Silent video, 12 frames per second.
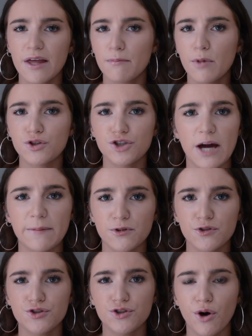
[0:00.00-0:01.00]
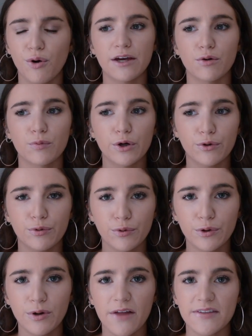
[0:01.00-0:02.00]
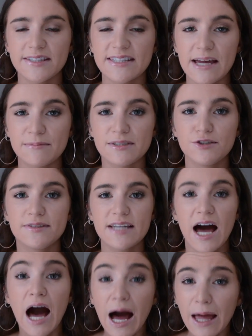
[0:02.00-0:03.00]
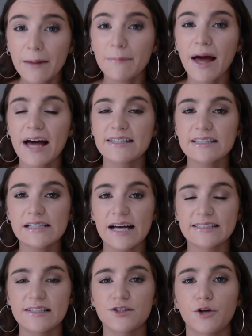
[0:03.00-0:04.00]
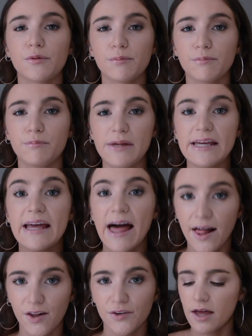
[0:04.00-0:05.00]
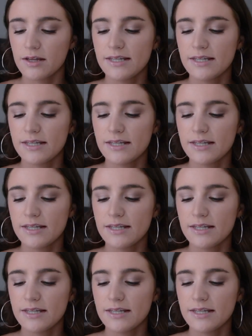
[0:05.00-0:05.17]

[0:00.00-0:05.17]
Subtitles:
most chapters don't recruit at the same time as classes are being held.